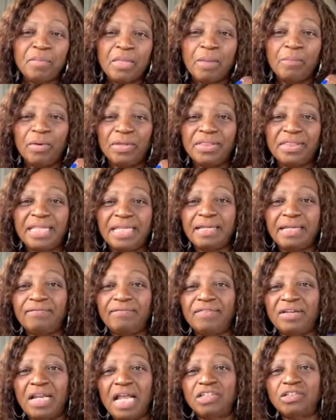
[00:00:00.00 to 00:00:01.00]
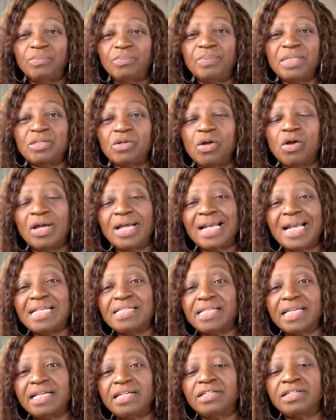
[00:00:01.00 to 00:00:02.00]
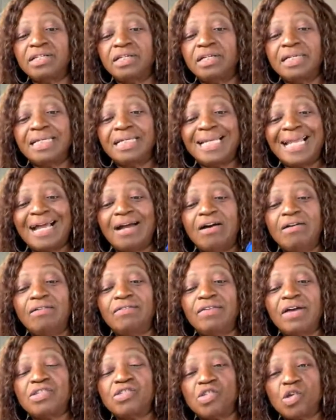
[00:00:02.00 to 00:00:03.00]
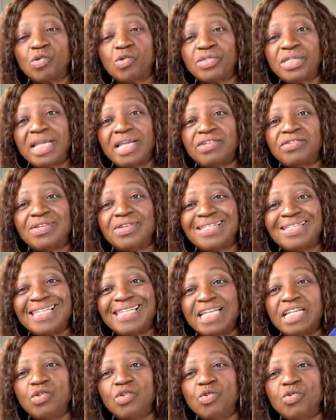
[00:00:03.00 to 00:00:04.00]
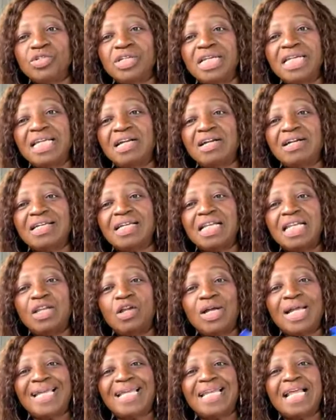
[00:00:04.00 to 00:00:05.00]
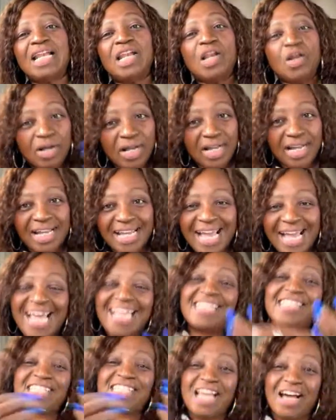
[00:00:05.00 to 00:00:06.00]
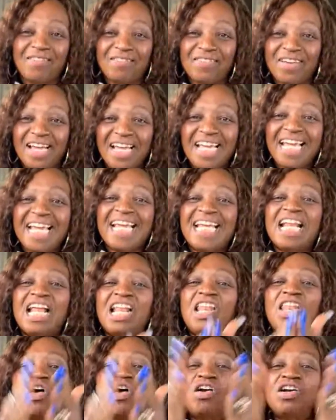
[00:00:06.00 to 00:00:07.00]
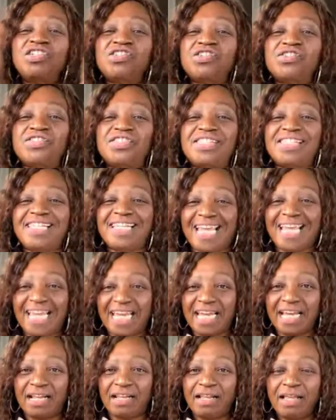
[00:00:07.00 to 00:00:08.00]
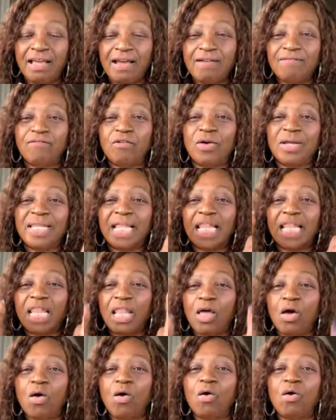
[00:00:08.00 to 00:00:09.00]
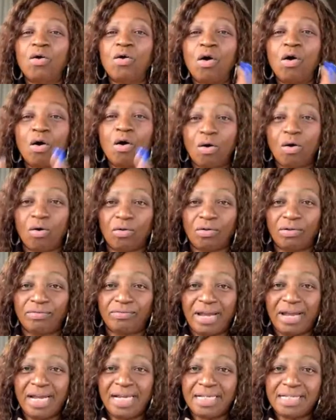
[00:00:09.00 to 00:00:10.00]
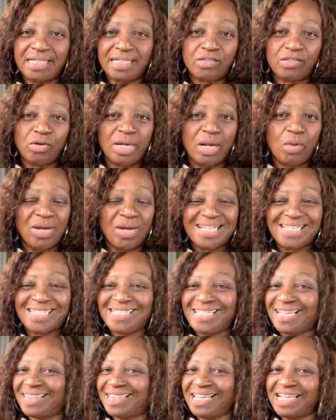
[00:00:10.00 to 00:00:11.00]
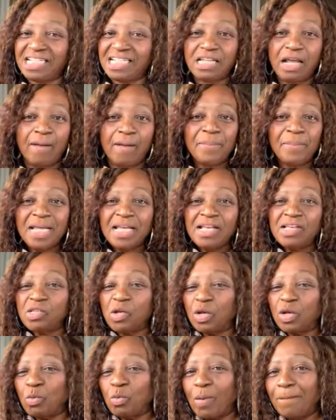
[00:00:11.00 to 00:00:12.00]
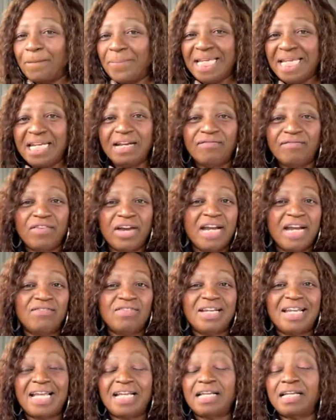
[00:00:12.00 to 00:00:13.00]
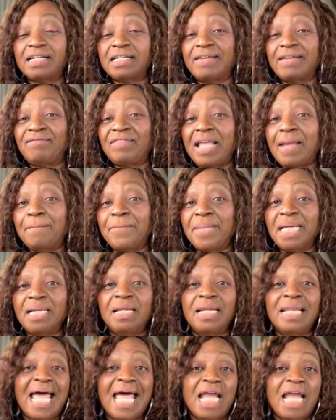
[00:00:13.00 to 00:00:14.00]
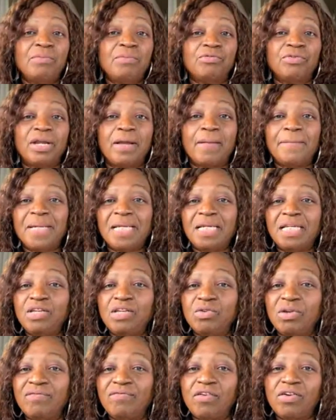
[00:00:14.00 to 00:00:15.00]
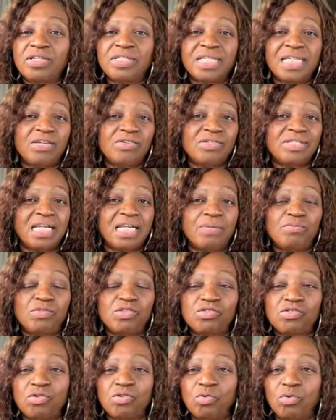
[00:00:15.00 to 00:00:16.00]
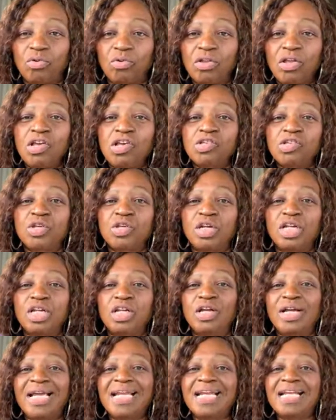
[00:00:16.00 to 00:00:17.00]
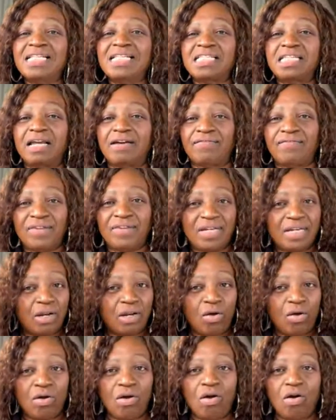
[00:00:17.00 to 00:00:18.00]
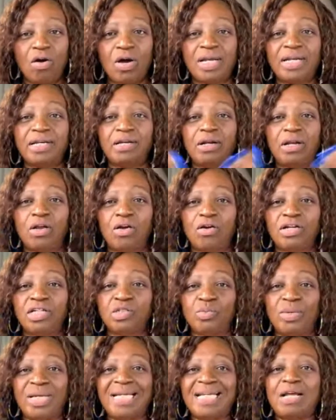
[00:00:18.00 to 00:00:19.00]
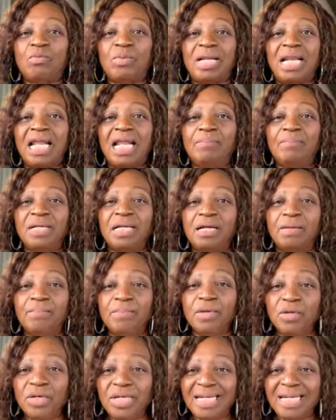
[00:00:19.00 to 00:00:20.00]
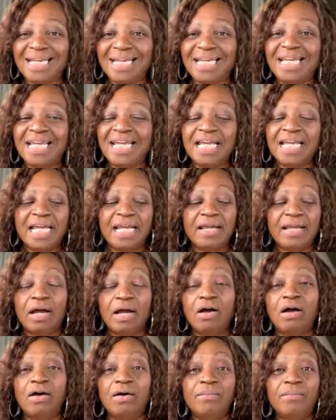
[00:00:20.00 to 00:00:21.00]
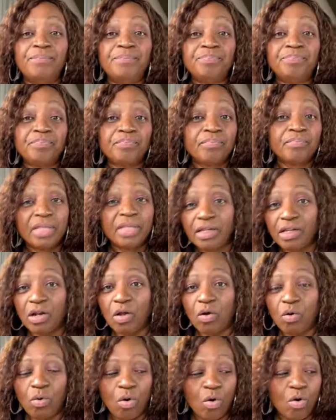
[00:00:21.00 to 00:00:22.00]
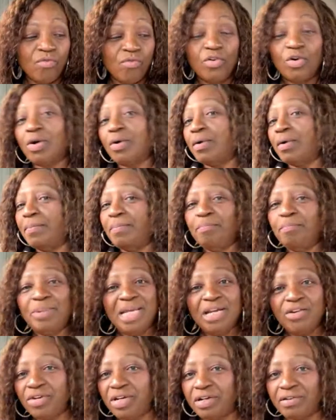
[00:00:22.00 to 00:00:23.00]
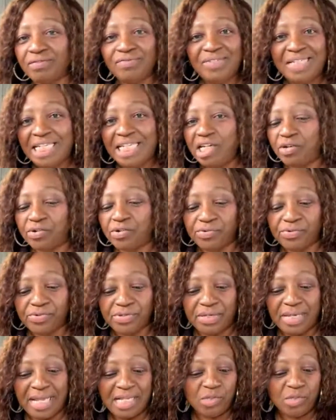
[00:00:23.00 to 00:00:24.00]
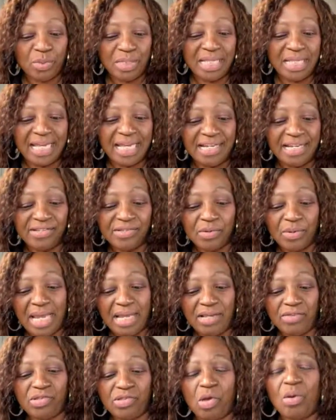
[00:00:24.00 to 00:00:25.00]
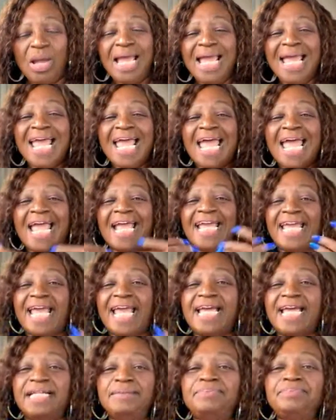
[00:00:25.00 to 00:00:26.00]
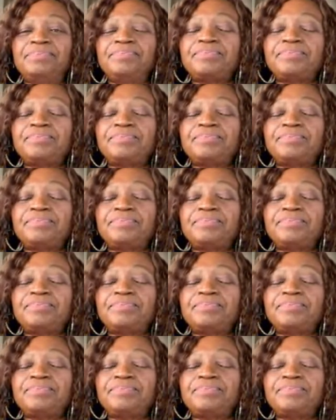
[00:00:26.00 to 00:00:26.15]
But the philanthropist organization of associations, they usually look at stuff in a larger scale for the long haul, right? So they want to set things up so it will be there forever. Like if they build a library, or build a university, or set up a school. So they're looking at stuff in a long haul in a large way that will help the community, over a period of years. That's what that is. Okay, so again,